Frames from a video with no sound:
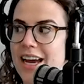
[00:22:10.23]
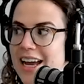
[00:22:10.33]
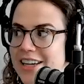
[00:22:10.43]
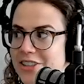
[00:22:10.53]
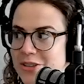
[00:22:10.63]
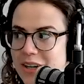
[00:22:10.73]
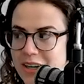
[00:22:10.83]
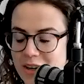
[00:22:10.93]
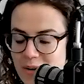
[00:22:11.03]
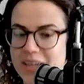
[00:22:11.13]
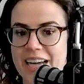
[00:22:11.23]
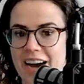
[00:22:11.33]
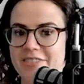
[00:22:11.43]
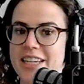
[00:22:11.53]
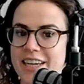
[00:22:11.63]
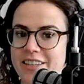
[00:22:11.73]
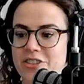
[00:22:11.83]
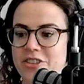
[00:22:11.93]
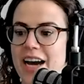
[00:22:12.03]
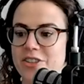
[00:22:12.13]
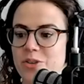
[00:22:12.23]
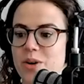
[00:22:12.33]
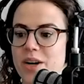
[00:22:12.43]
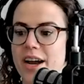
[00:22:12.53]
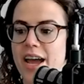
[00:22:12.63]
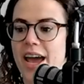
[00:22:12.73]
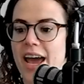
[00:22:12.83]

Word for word: and you are going to have to answer that door.